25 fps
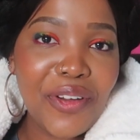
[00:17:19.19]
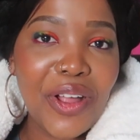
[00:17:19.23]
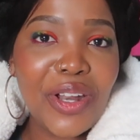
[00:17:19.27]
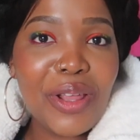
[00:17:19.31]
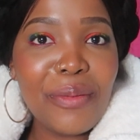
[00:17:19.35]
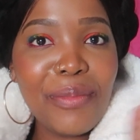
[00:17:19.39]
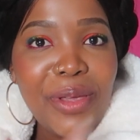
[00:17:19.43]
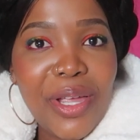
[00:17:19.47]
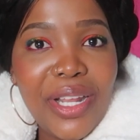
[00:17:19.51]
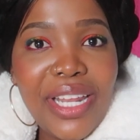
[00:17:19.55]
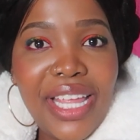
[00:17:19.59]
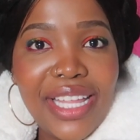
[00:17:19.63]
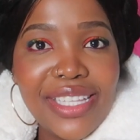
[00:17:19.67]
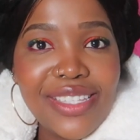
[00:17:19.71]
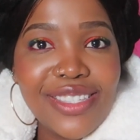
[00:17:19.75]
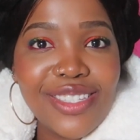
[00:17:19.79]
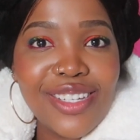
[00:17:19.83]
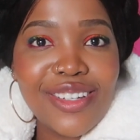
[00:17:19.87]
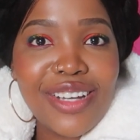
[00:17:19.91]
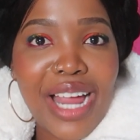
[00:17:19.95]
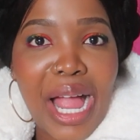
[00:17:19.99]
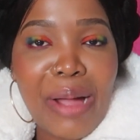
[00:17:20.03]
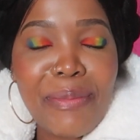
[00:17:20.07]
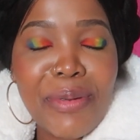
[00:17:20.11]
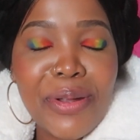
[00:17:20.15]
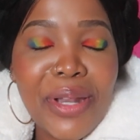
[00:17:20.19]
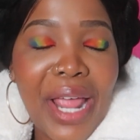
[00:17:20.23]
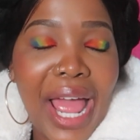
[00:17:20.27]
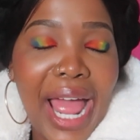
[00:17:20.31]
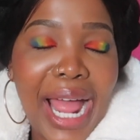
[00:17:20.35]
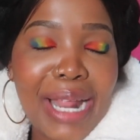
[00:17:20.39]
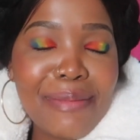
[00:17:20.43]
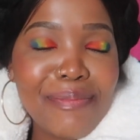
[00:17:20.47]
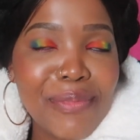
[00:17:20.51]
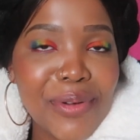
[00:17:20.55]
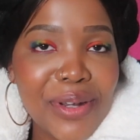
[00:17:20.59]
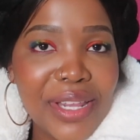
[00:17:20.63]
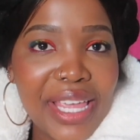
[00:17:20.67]
Follow me on Instagram on
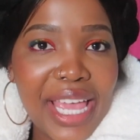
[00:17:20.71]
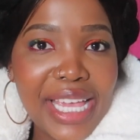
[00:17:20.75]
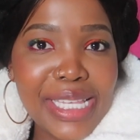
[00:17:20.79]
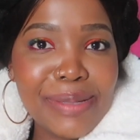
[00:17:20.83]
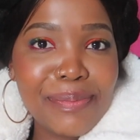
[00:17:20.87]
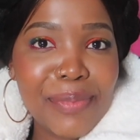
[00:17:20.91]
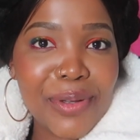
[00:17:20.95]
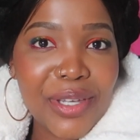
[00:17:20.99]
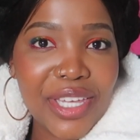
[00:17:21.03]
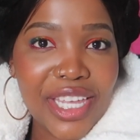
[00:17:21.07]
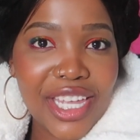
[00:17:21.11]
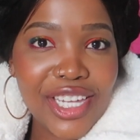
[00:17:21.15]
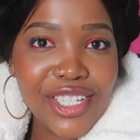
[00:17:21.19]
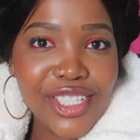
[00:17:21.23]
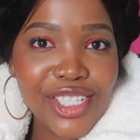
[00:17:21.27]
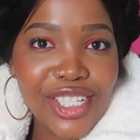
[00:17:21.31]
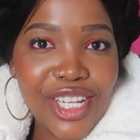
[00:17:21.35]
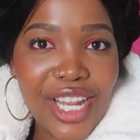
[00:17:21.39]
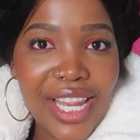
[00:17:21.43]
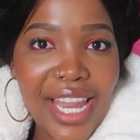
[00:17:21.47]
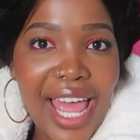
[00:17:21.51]
@PrettyxBookish.